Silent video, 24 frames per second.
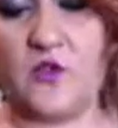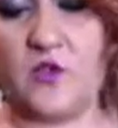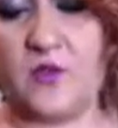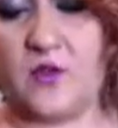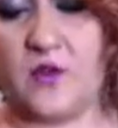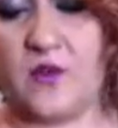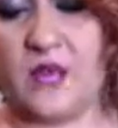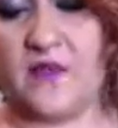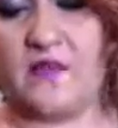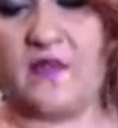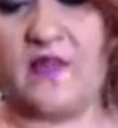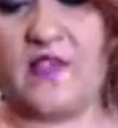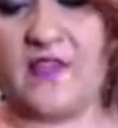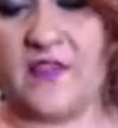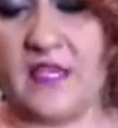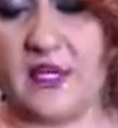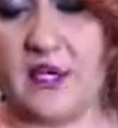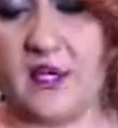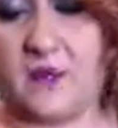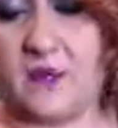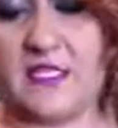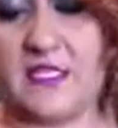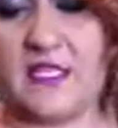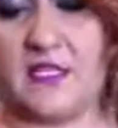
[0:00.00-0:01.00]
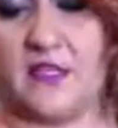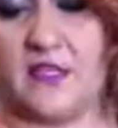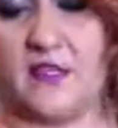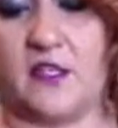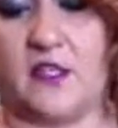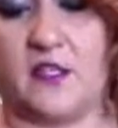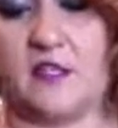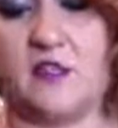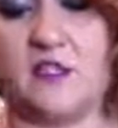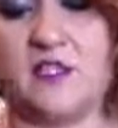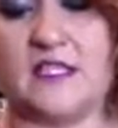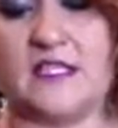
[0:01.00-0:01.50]
wave with thicker
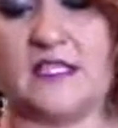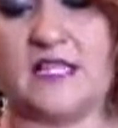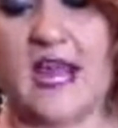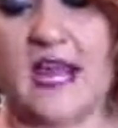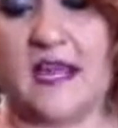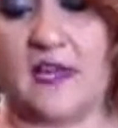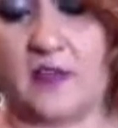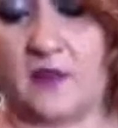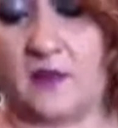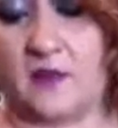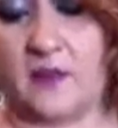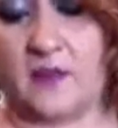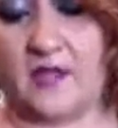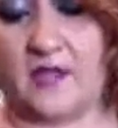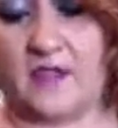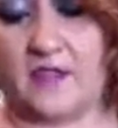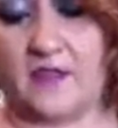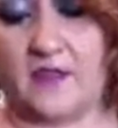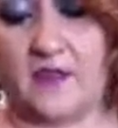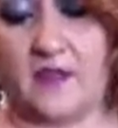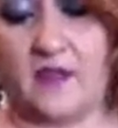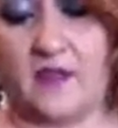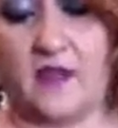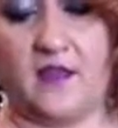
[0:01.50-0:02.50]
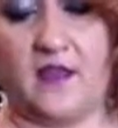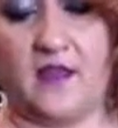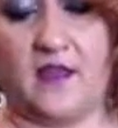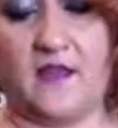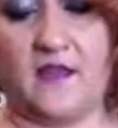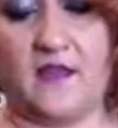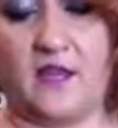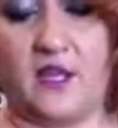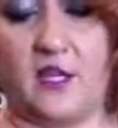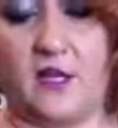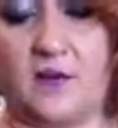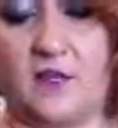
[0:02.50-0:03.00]
material, tighter with
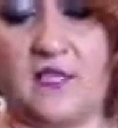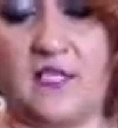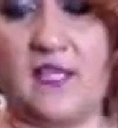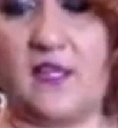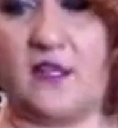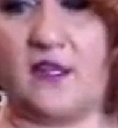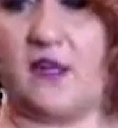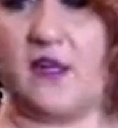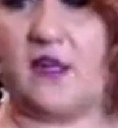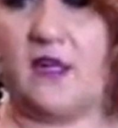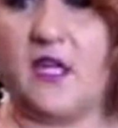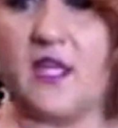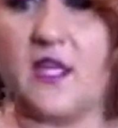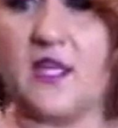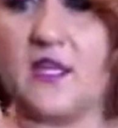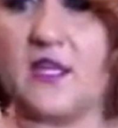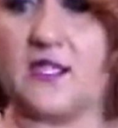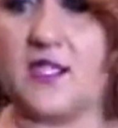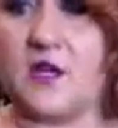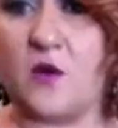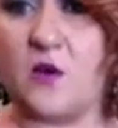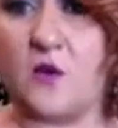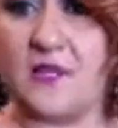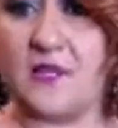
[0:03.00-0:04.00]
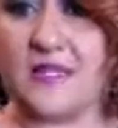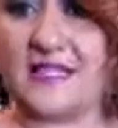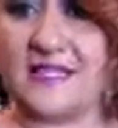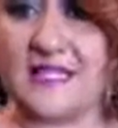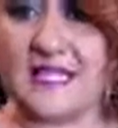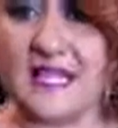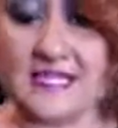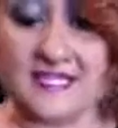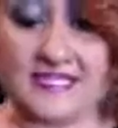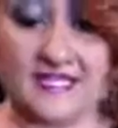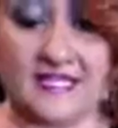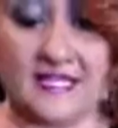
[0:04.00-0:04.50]
thinner material. So once
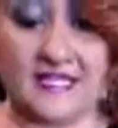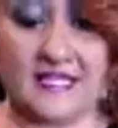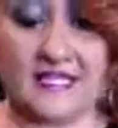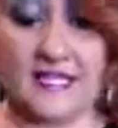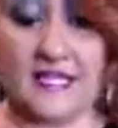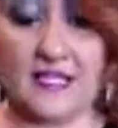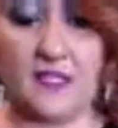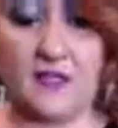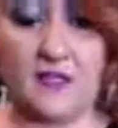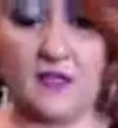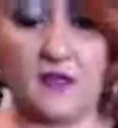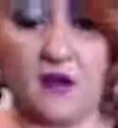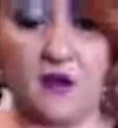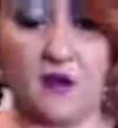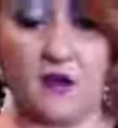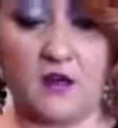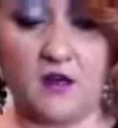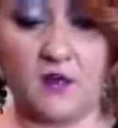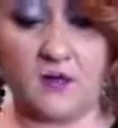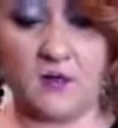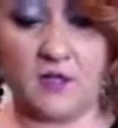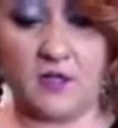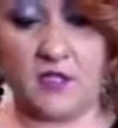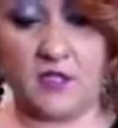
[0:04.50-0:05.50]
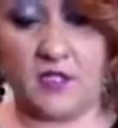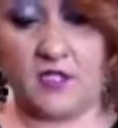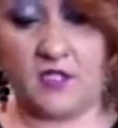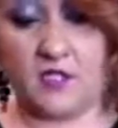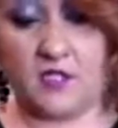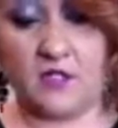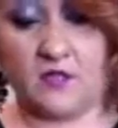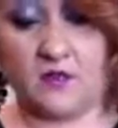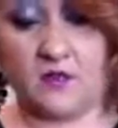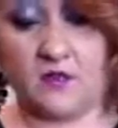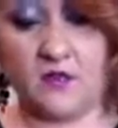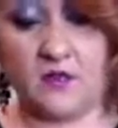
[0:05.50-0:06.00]
that's in here, all I'm going to
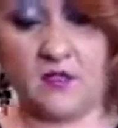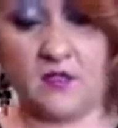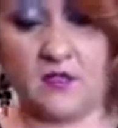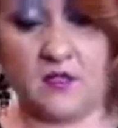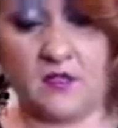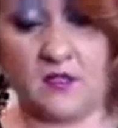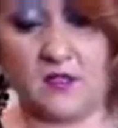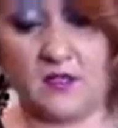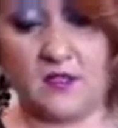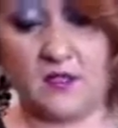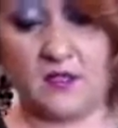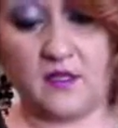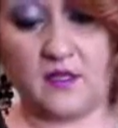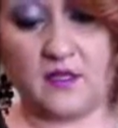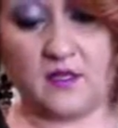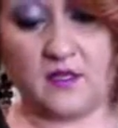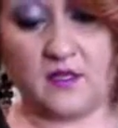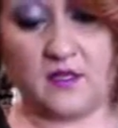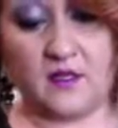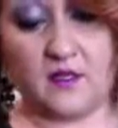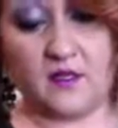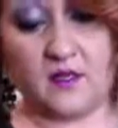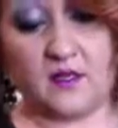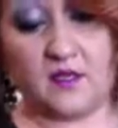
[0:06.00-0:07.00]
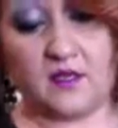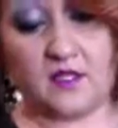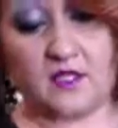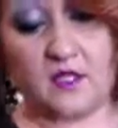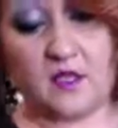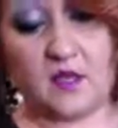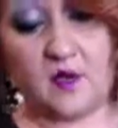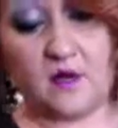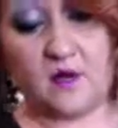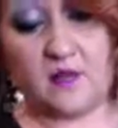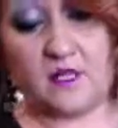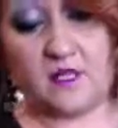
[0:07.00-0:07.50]
do to
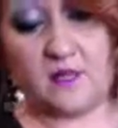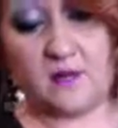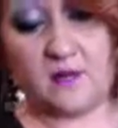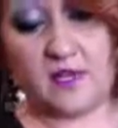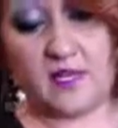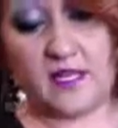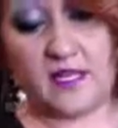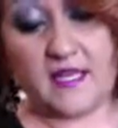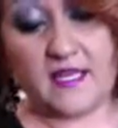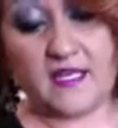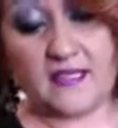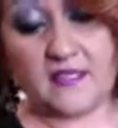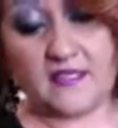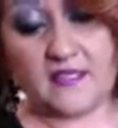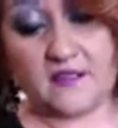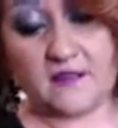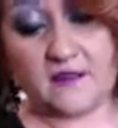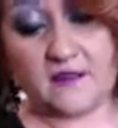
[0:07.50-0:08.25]
hold it in place